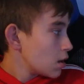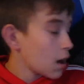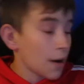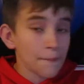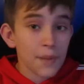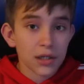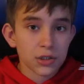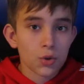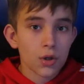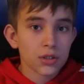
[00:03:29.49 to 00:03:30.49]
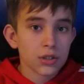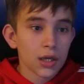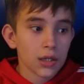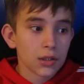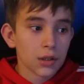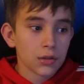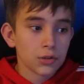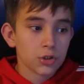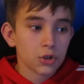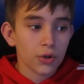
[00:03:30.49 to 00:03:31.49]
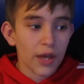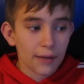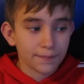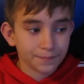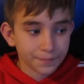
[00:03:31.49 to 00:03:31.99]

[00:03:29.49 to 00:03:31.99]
Betta Squirts tank. So yeah,